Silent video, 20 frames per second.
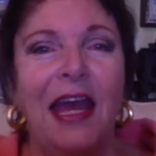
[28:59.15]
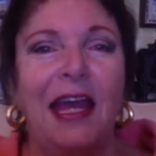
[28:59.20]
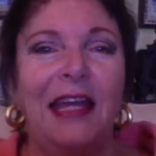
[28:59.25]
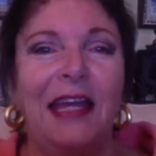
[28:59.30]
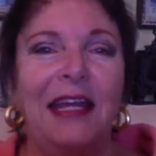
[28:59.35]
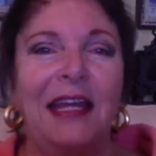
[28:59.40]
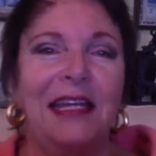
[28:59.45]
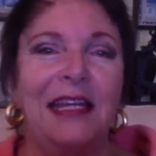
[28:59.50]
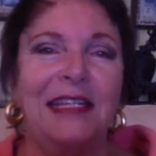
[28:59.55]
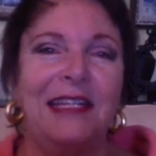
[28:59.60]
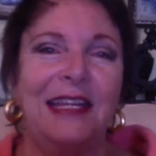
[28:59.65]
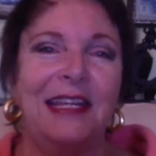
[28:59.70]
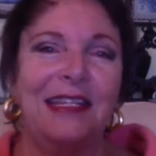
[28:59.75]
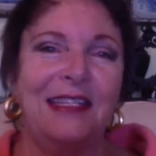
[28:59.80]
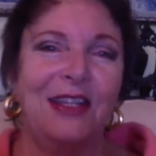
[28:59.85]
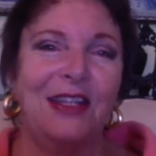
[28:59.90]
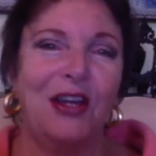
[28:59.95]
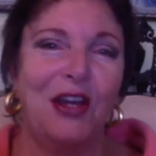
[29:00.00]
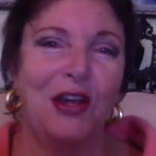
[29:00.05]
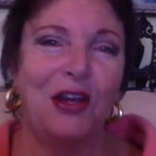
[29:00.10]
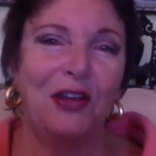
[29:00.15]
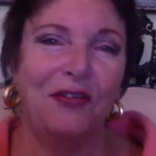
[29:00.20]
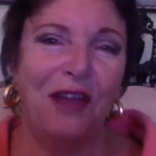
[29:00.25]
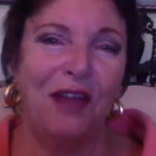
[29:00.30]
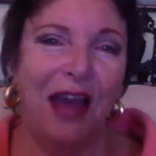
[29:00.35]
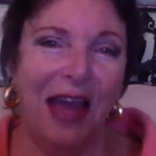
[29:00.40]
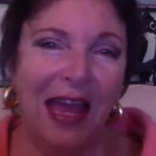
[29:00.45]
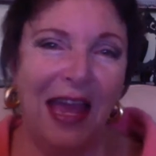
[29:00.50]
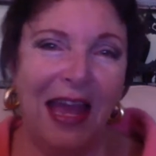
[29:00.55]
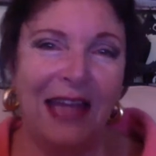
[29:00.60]
And I said to her, if
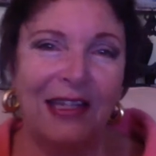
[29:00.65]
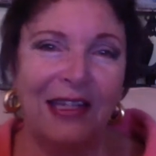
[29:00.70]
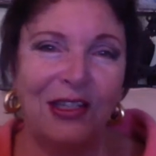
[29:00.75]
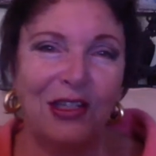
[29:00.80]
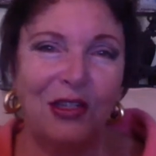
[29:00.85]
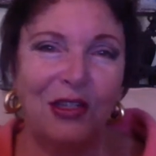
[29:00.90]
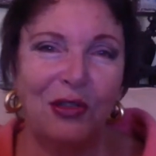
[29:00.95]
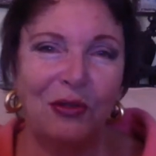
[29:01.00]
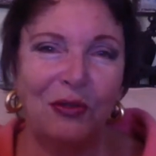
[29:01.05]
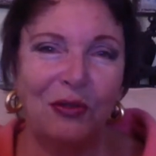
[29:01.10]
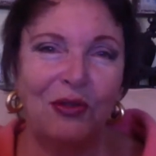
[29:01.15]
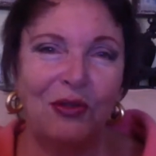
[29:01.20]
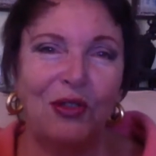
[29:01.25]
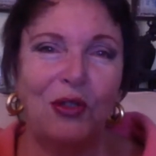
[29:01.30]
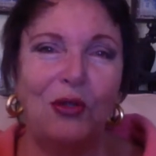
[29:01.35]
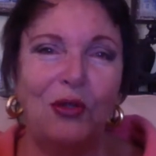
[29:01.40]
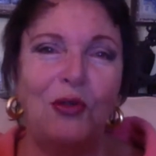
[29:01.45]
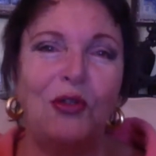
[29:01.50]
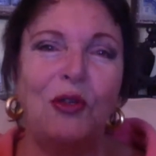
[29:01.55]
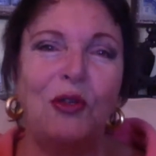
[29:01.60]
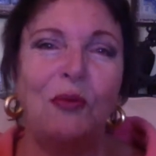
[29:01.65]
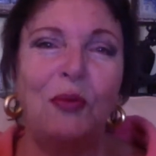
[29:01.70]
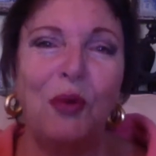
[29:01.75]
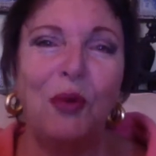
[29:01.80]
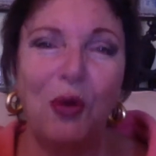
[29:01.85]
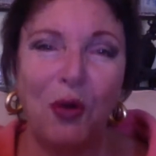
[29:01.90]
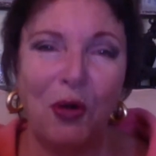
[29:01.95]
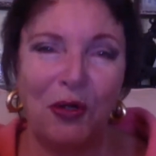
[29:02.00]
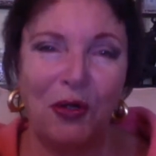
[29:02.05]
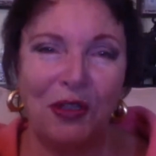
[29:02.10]
I had to choose a
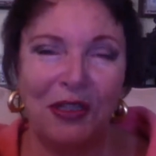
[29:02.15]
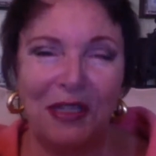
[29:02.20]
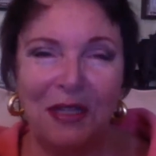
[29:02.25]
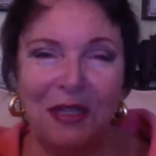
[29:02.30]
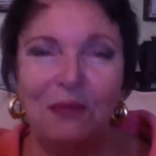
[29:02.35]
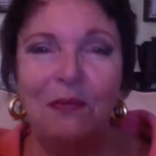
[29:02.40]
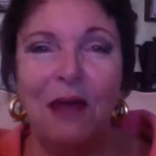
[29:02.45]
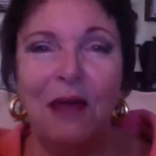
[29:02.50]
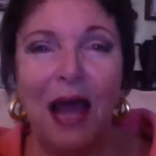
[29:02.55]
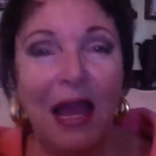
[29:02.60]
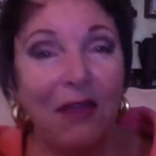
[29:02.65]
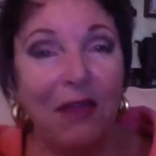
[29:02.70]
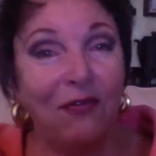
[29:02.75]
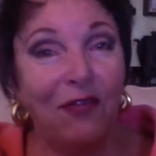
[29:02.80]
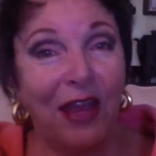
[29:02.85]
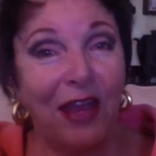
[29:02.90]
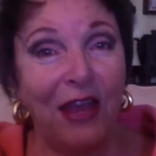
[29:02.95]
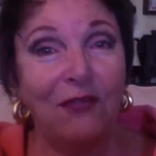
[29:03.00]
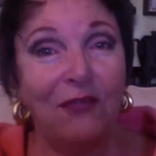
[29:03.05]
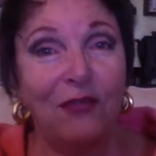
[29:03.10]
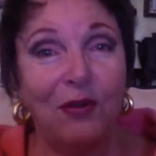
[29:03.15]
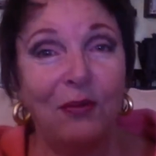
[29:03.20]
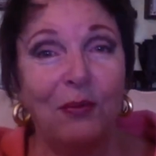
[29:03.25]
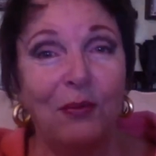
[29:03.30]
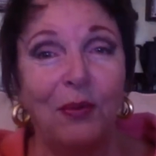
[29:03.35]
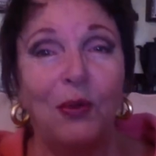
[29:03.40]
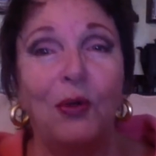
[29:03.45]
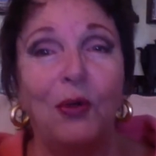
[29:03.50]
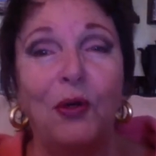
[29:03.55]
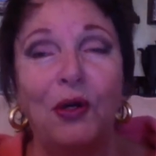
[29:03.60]
book that is my
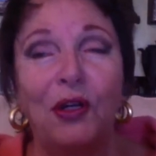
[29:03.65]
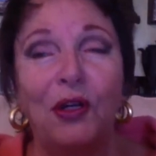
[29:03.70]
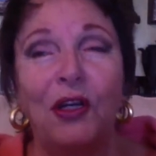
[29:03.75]
favorite book,